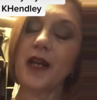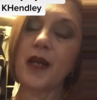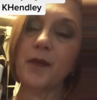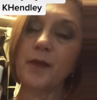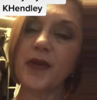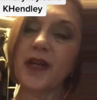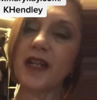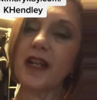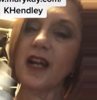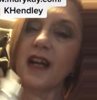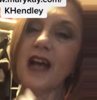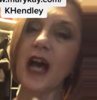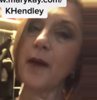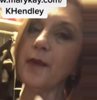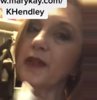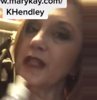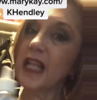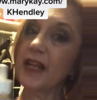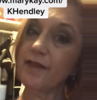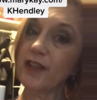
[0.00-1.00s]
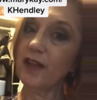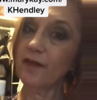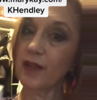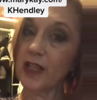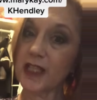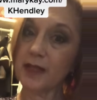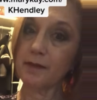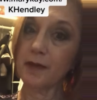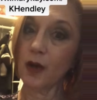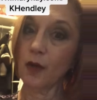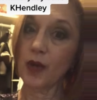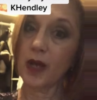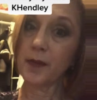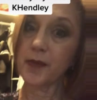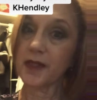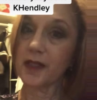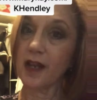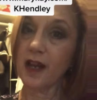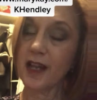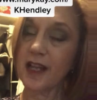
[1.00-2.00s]
But uh, I would love you to visit my
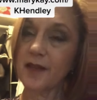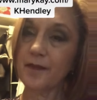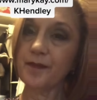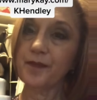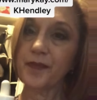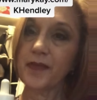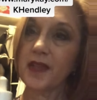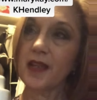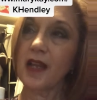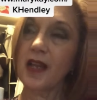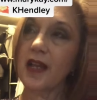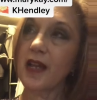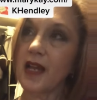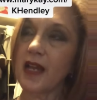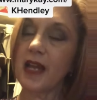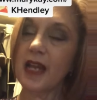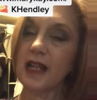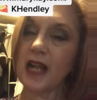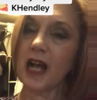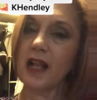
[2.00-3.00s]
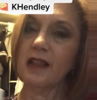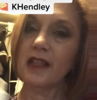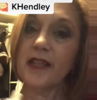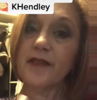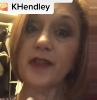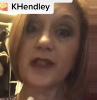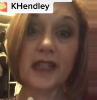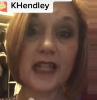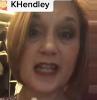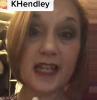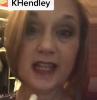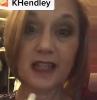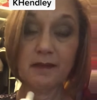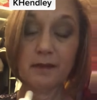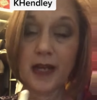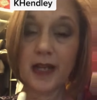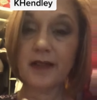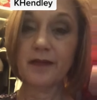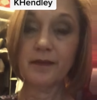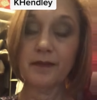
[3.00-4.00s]
website, and I'll leave the link in
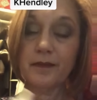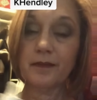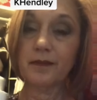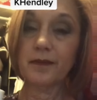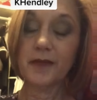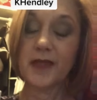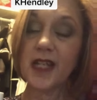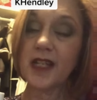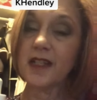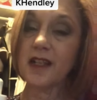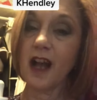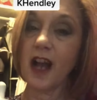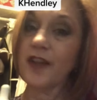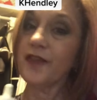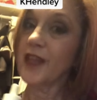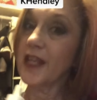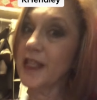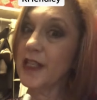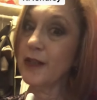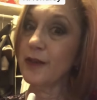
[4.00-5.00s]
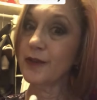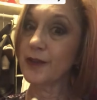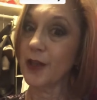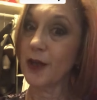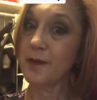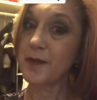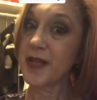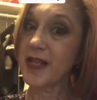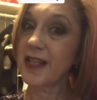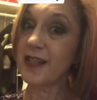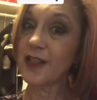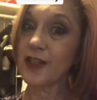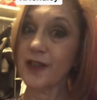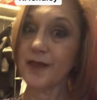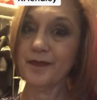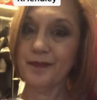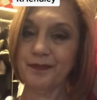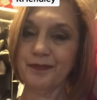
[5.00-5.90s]
my TikTok. Thank you so much.